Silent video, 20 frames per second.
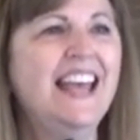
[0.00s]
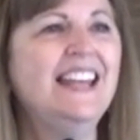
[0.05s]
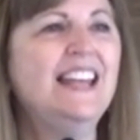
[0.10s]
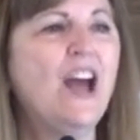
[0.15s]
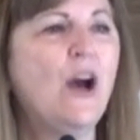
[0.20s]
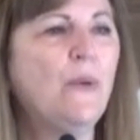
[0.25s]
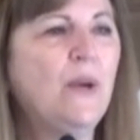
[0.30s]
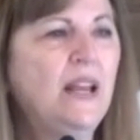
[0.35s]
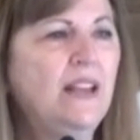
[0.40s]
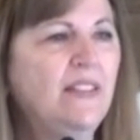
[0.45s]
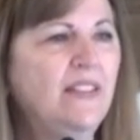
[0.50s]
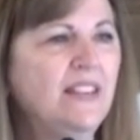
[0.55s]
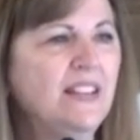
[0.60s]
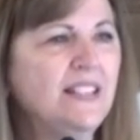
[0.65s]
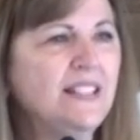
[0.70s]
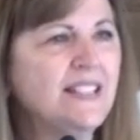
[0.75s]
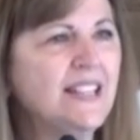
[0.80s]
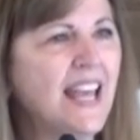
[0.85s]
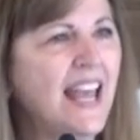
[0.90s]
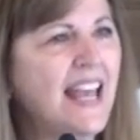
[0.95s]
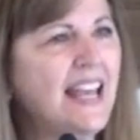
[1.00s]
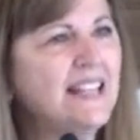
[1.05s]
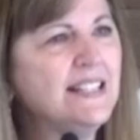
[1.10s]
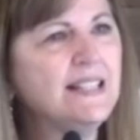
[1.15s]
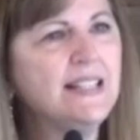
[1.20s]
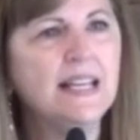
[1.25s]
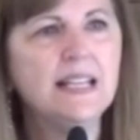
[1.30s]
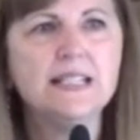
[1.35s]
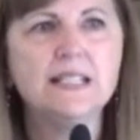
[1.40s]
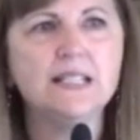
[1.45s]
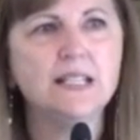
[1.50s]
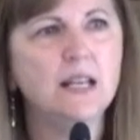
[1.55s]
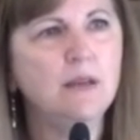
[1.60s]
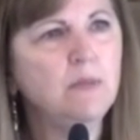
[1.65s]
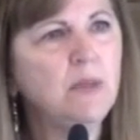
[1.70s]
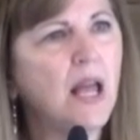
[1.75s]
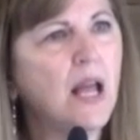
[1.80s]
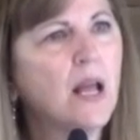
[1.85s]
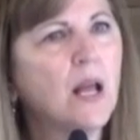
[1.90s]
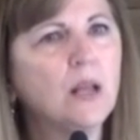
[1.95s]
Now, in this case, it
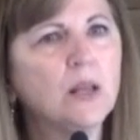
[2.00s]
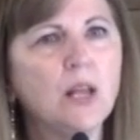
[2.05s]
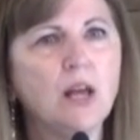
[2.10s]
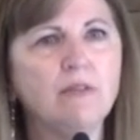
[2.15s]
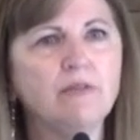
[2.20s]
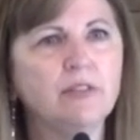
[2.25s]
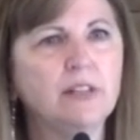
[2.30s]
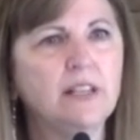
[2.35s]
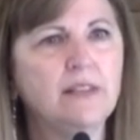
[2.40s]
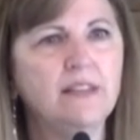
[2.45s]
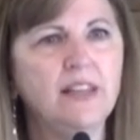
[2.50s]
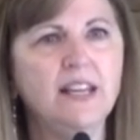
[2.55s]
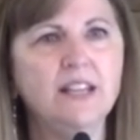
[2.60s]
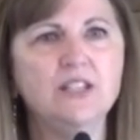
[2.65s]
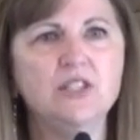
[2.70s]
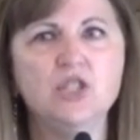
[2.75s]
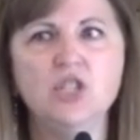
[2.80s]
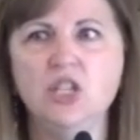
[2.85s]
seemed like a lovely thing.